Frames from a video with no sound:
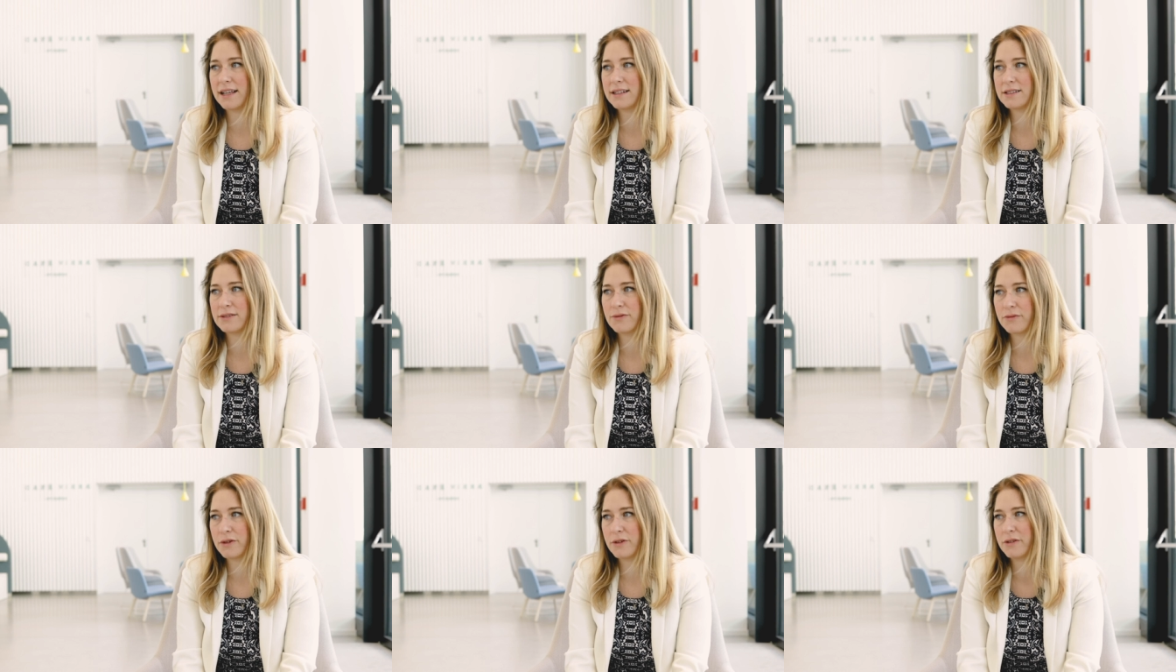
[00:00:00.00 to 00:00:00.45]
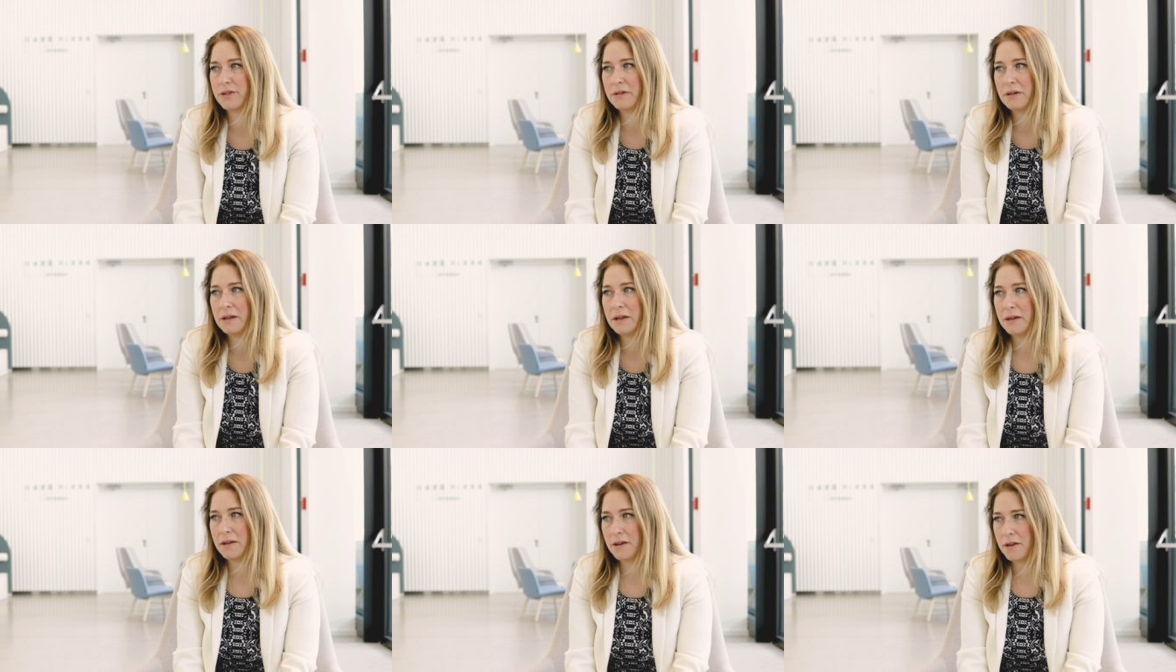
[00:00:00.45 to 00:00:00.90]
that's
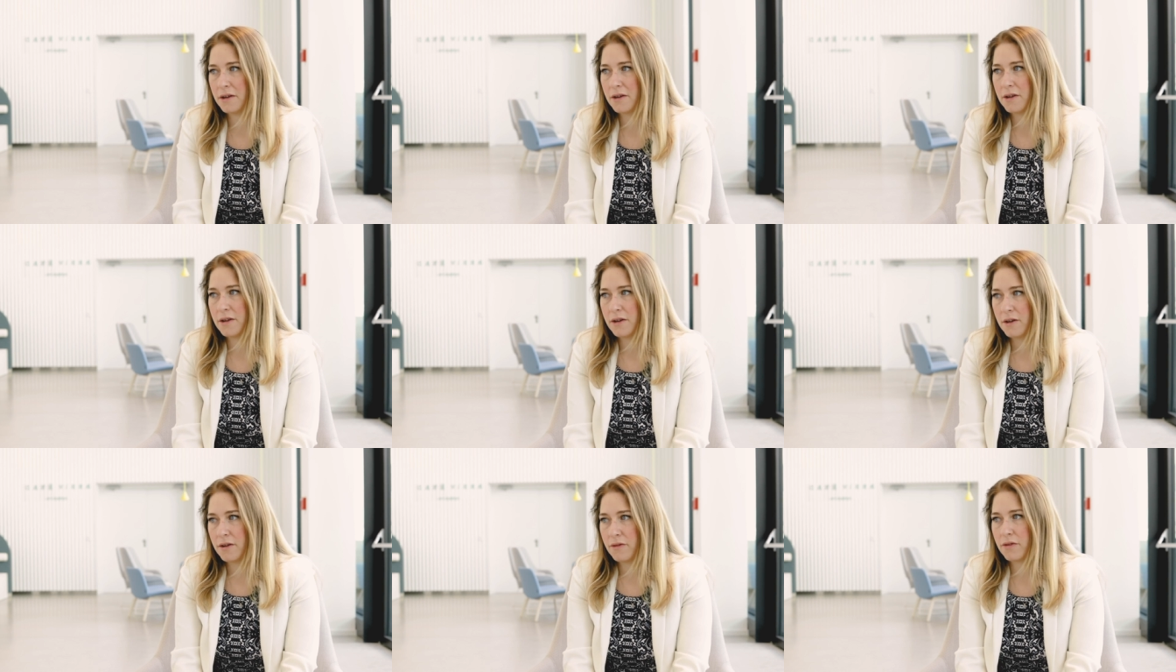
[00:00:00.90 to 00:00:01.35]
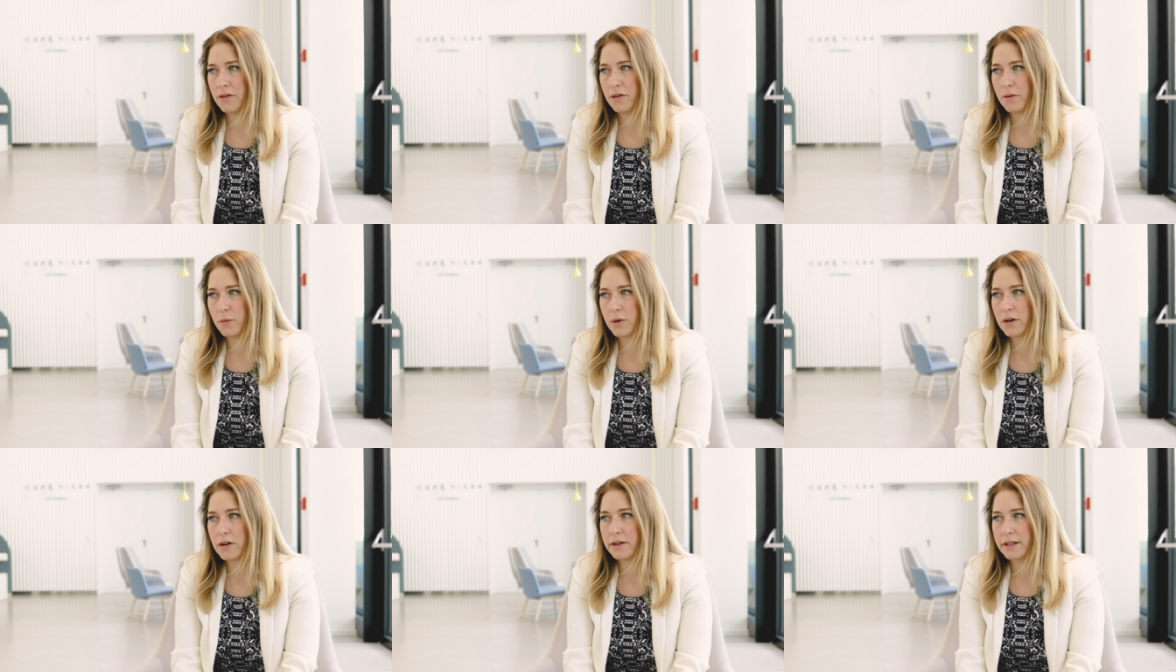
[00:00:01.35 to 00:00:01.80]
for for
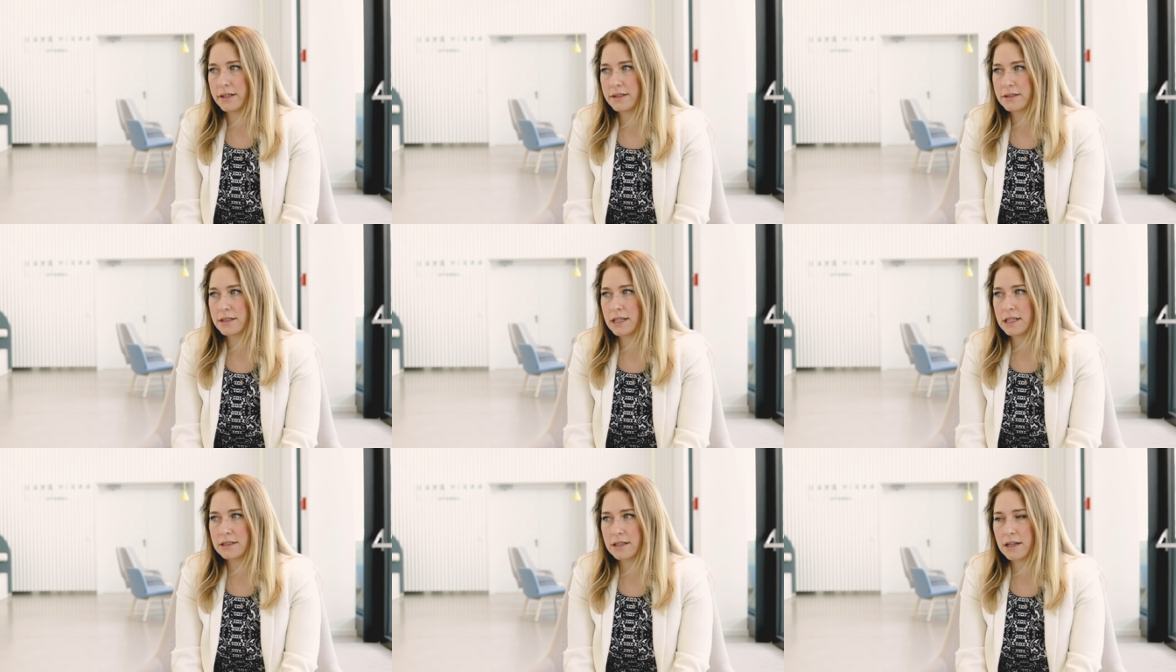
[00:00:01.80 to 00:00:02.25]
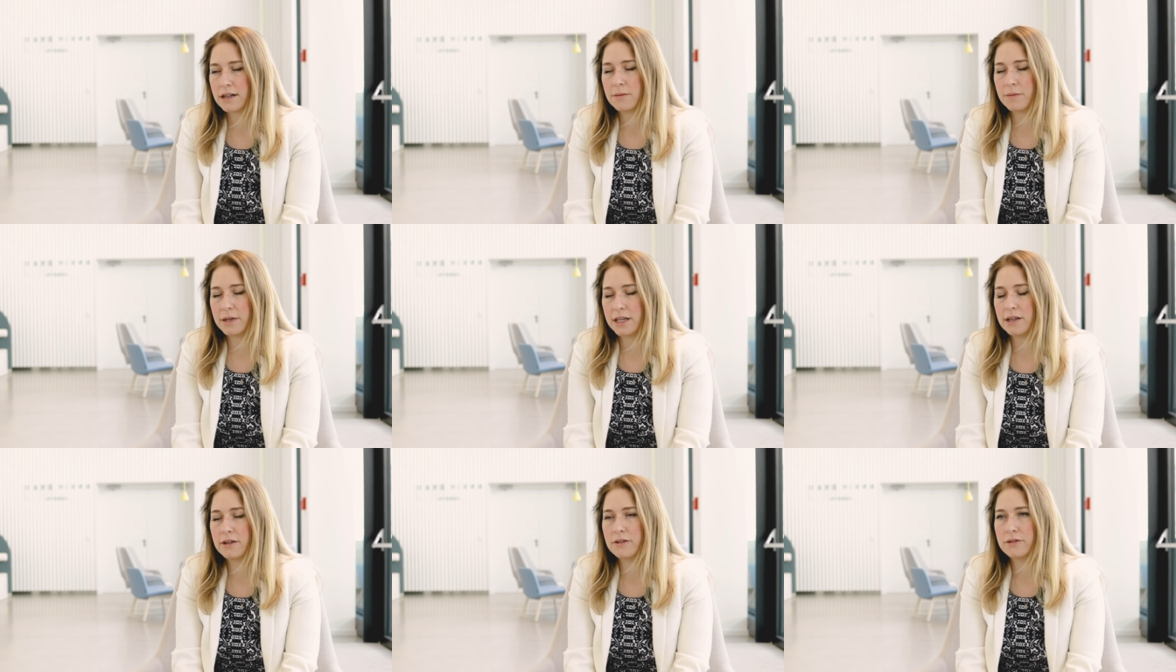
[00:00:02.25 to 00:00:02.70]
the world. It's it's going
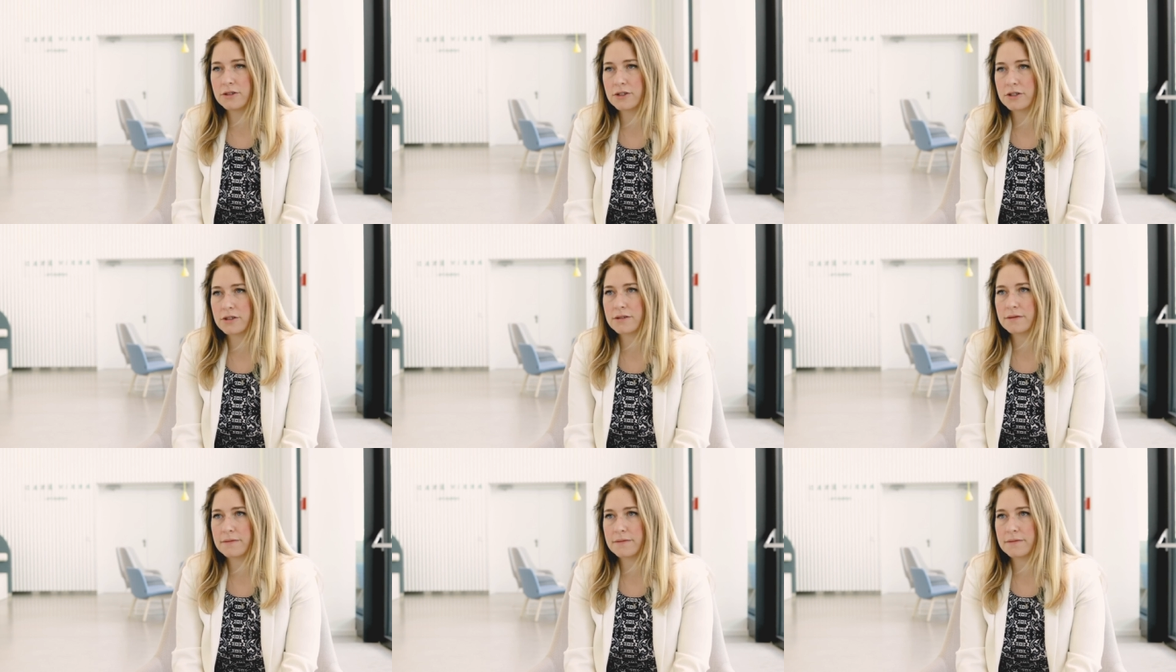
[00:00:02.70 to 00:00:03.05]
to be huge.